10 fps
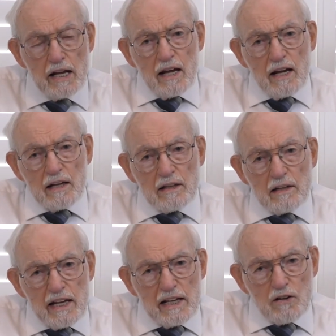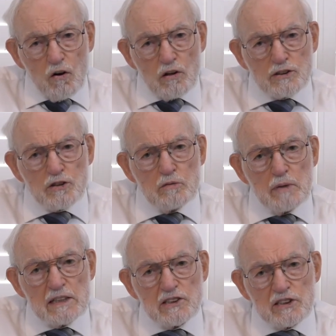And it also
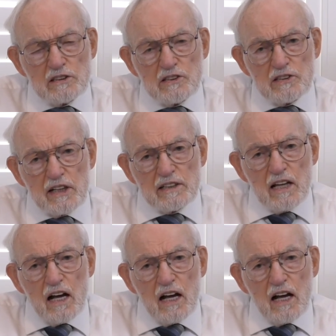mentions that